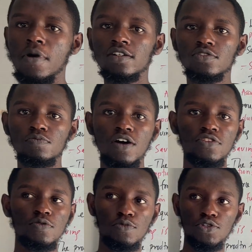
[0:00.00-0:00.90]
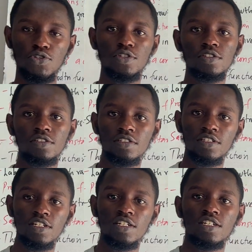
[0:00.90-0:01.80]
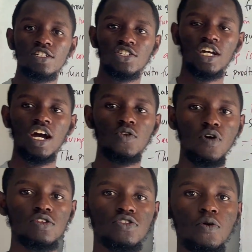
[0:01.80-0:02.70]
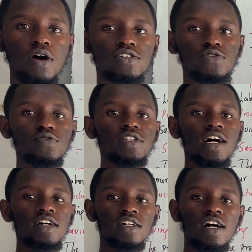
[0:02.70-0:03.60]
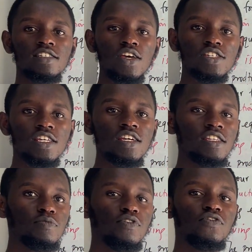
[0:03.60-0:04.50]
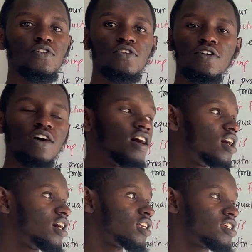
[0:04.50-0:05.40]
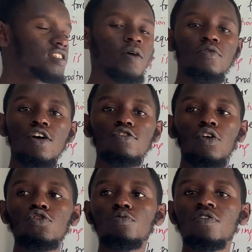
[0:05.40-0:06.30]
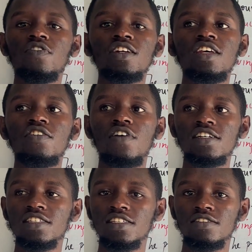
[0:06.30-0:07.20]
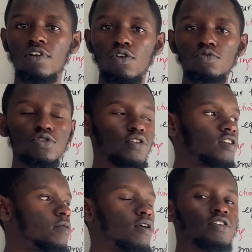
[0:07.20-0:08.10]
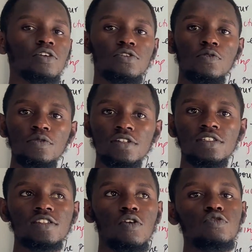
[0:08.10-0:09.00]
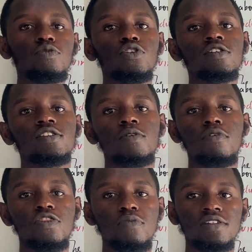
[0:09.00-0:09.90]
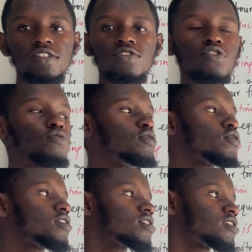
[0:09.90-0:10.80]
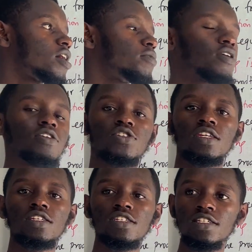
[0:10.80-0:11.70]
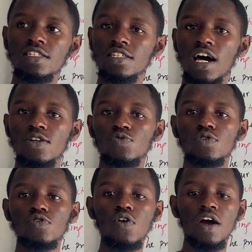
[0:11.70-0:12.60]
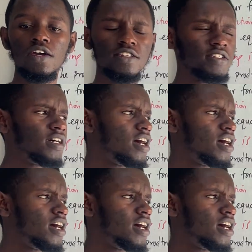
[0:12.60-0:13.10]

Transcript: back to Math in Motion, second annual review math tutor. As I said before, this time around we're going to be very diverse. We're going to be talking about economics, we're going to be talking some mathematics, we're going to be talking some statistics as we go ahead.